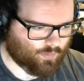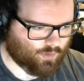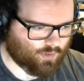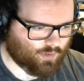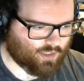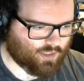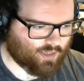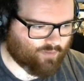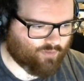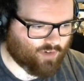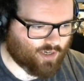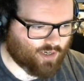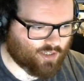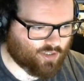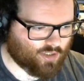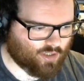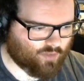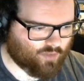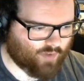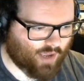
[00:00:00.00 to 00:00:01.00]

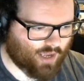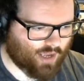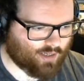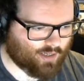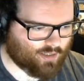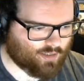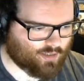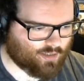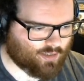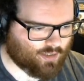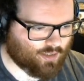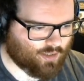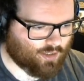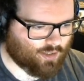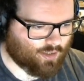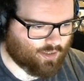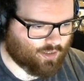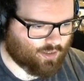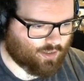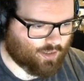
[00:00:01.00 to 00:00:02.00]
differential of x
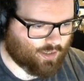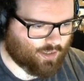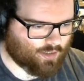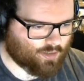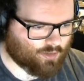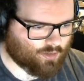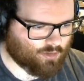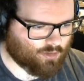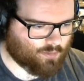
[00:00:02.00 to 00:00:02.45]
is going